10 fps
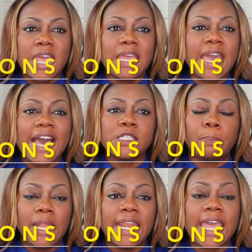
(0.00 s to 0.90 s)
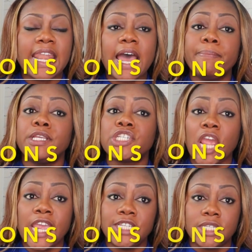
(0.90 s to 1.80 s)
God's plan cannot be
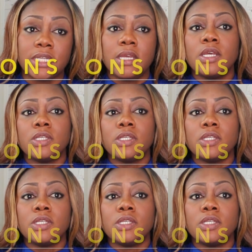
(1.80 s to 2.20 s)
changed.